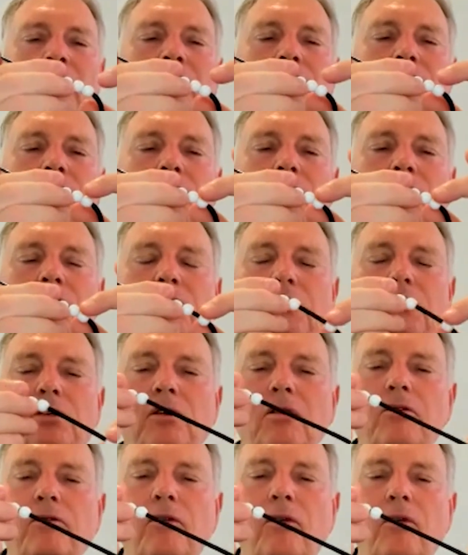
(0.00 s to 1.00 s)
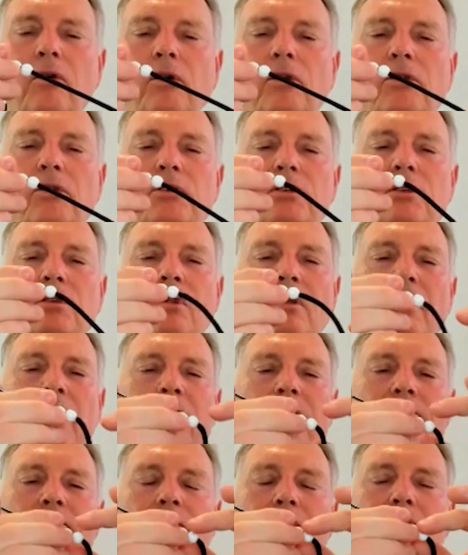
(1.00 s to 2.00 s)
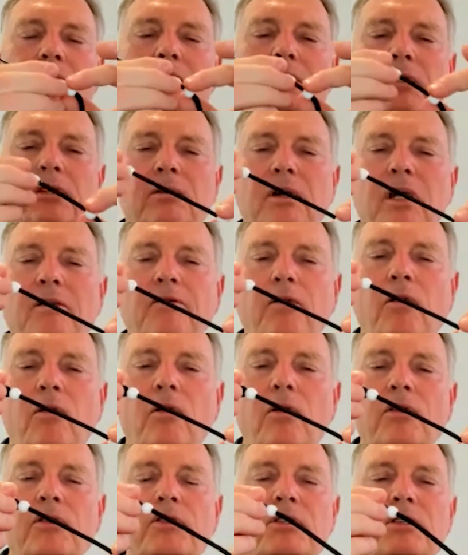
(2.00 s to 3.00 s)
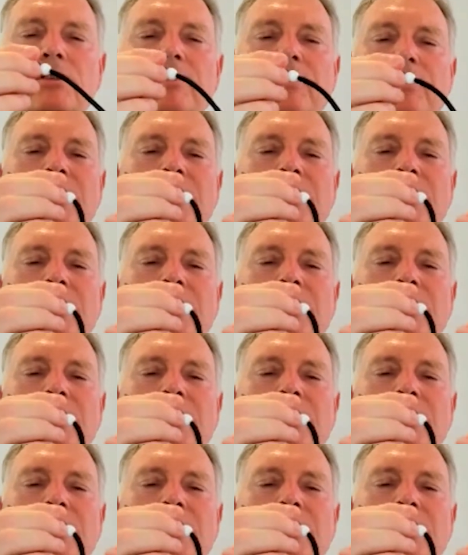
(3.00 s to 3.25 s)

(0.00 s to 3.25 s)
4 and 2/4, 4 and 3/4.